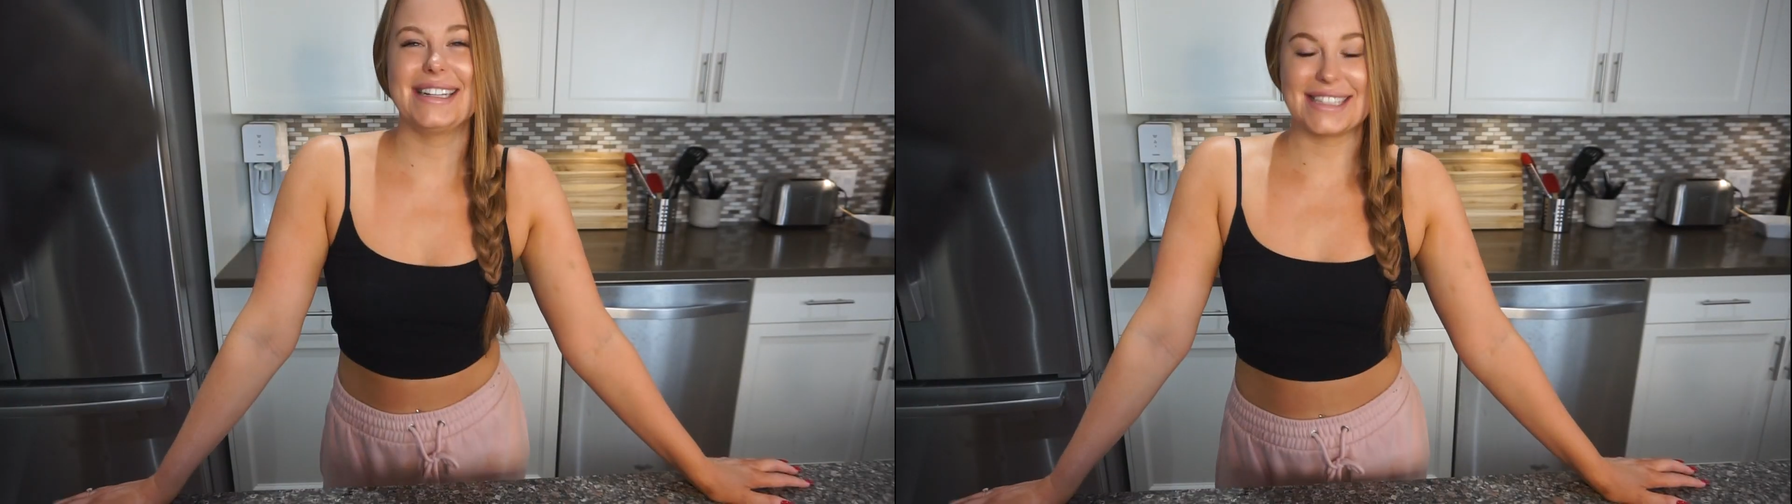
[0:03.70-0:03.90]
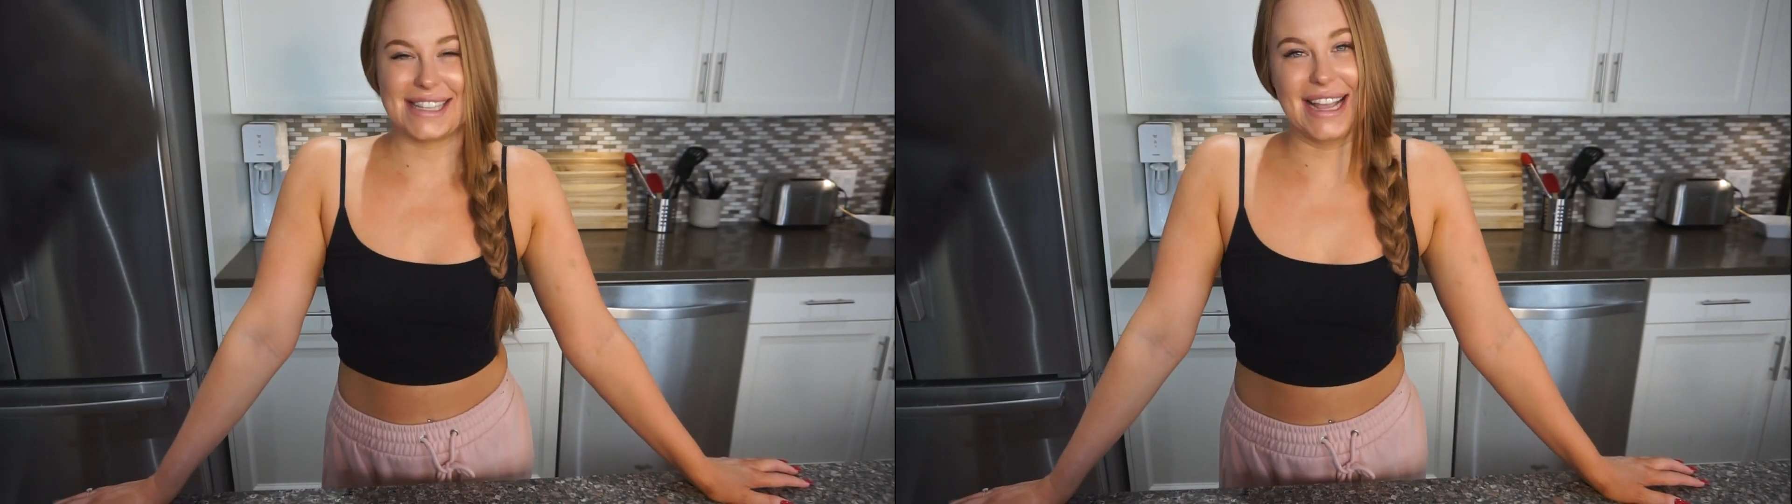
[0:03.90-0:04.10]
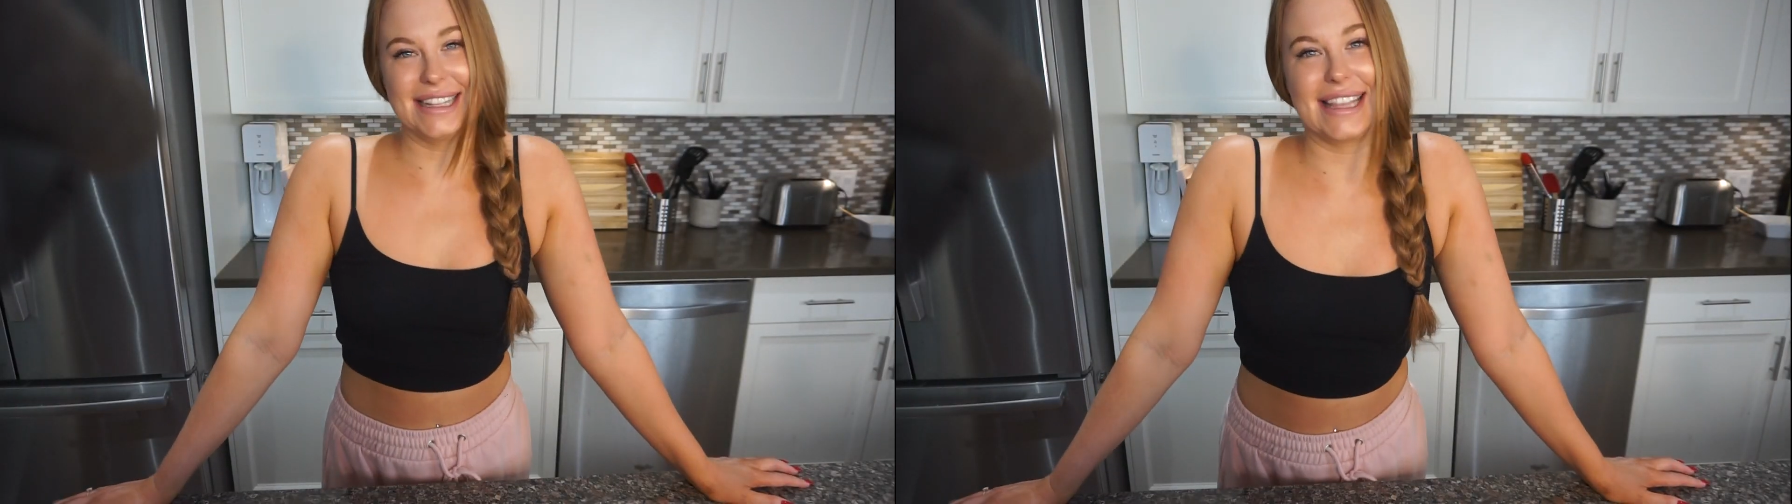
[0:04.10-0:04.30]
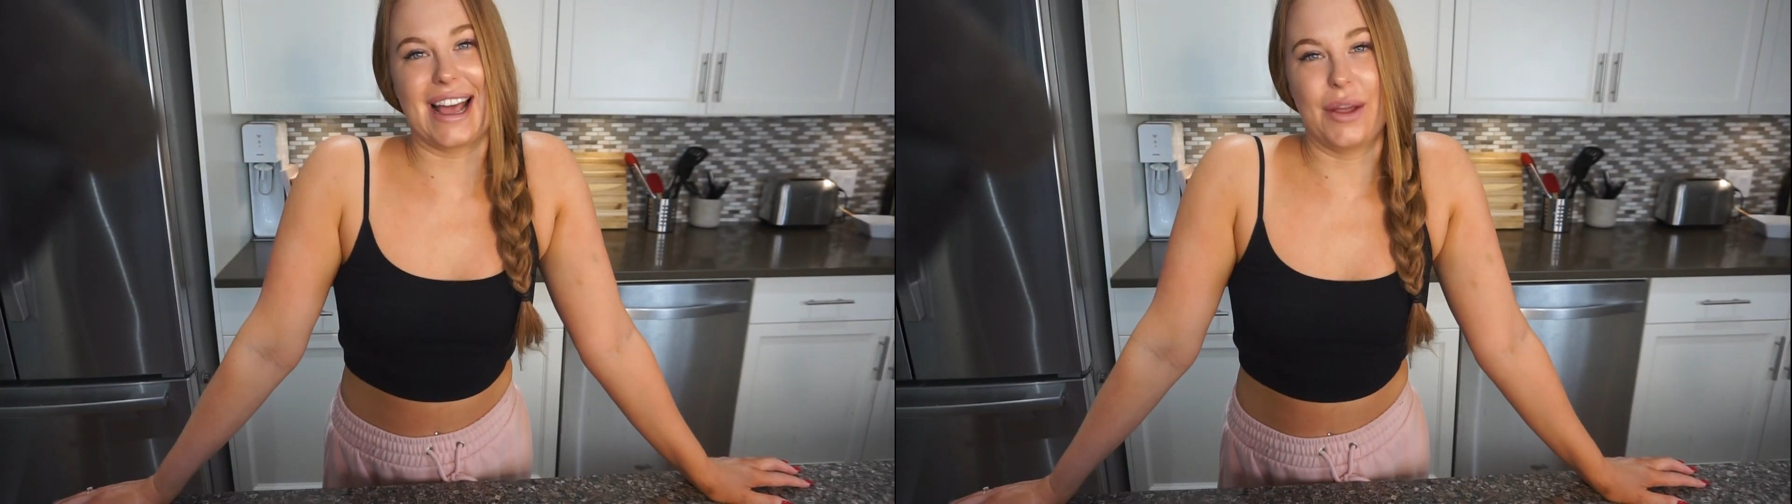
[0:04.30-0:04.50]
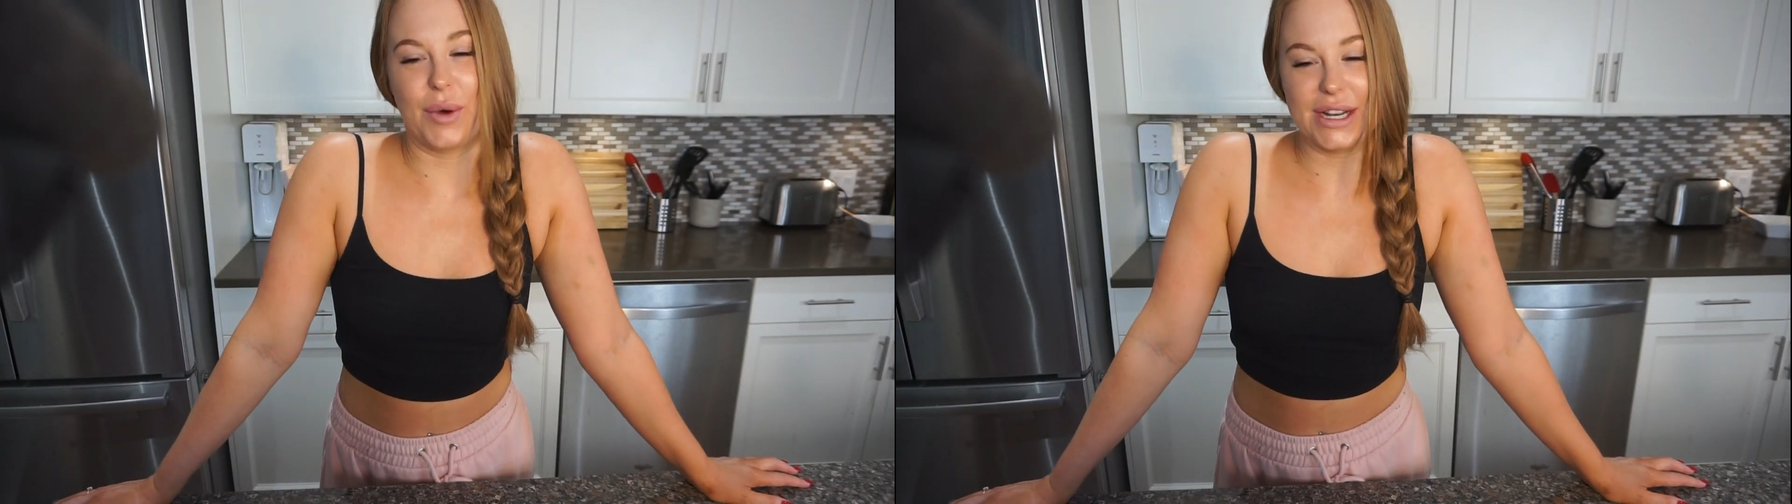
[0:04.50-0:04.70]
decided that
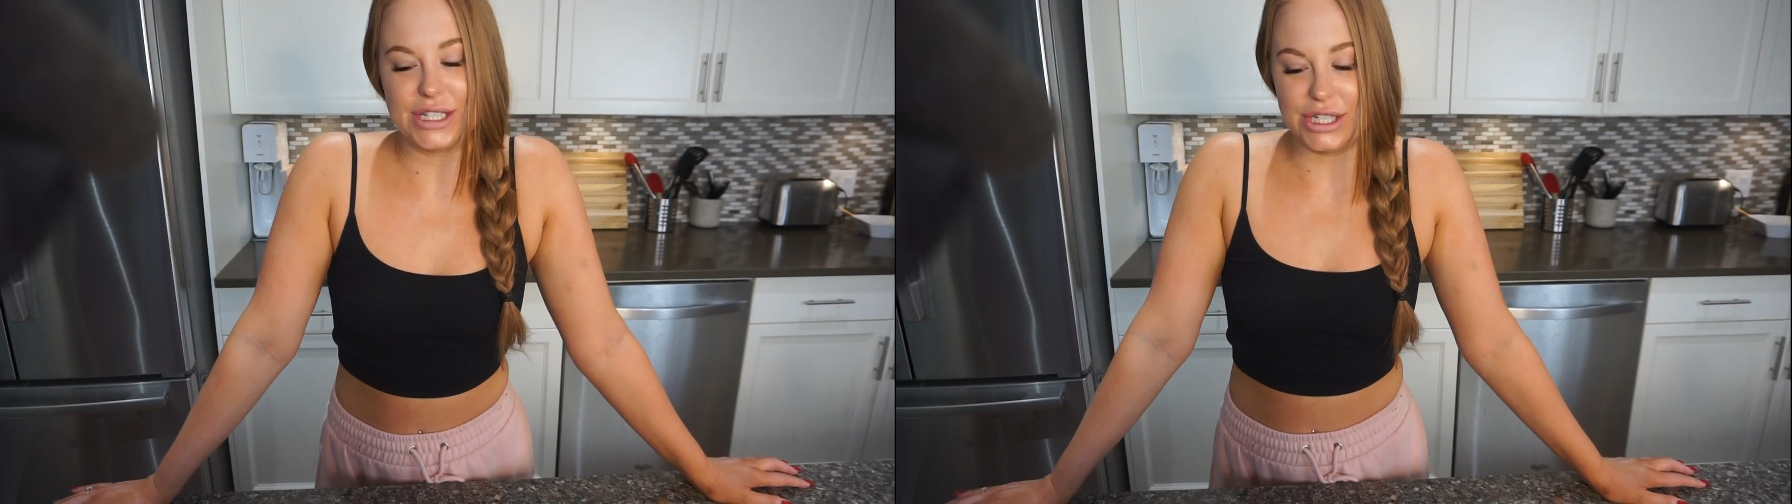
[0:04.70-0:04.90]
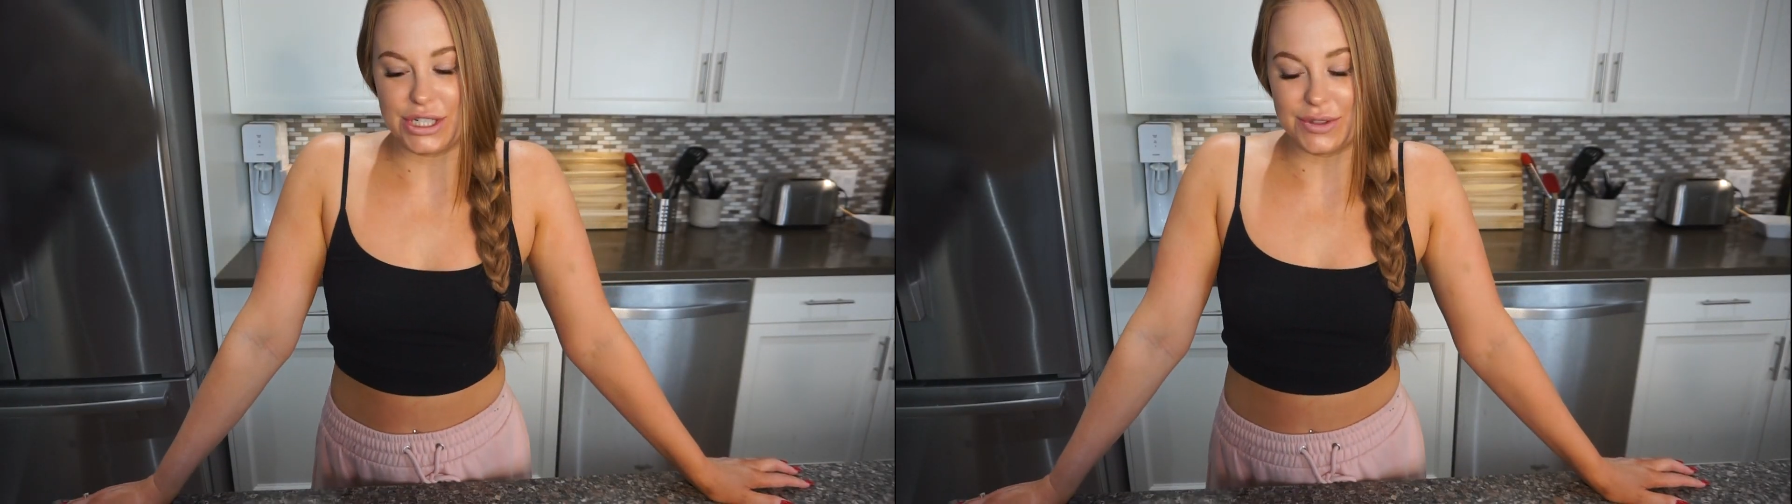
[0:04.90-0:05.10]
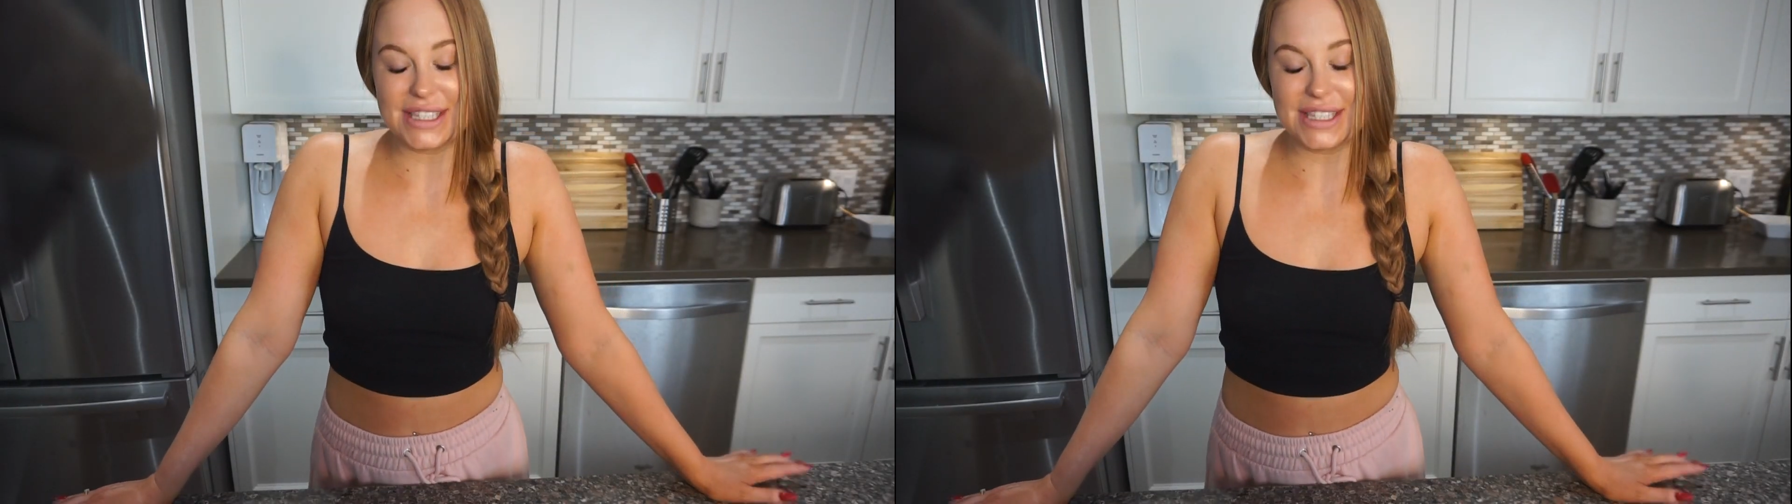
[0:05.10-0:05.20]
I wanted to do,